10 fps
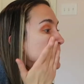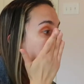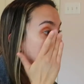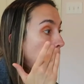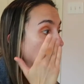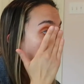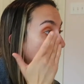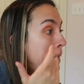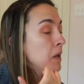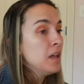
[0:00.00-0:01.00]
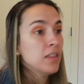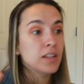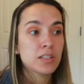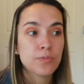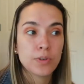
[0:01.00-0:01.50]
excited.
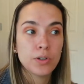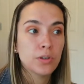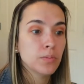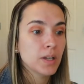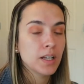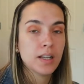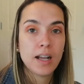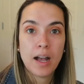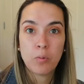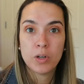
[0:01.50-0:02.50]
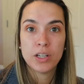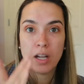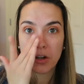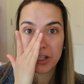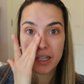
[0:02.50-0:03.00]
This room, we
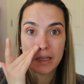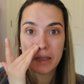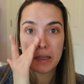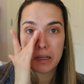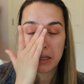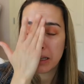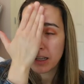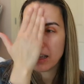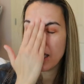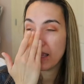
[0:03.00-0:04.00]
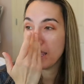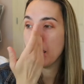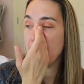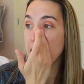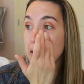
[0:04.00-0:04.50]
are getting
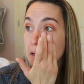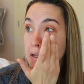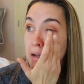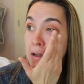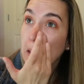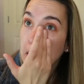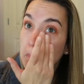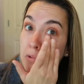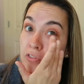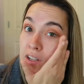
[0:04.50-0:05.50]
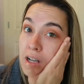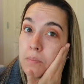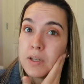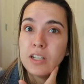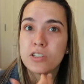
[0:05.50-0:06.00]
a like moving
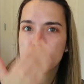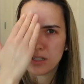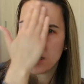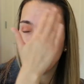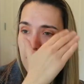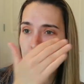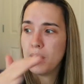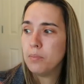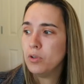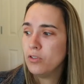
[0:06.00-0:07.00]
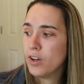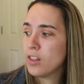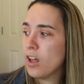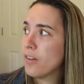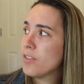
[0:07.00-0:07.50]
company just to come and move a
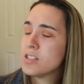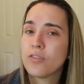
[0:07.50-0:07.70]
lot of this